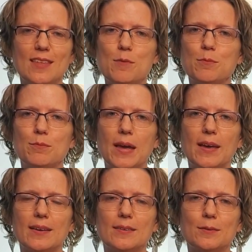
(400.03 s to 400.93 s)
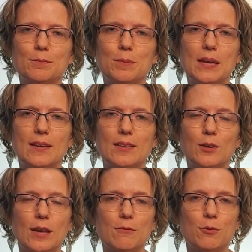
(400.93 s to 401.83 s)
They may be
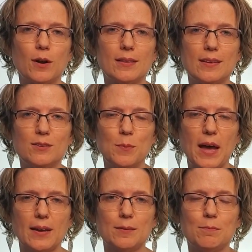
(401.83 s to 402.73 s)
looking for a lease back,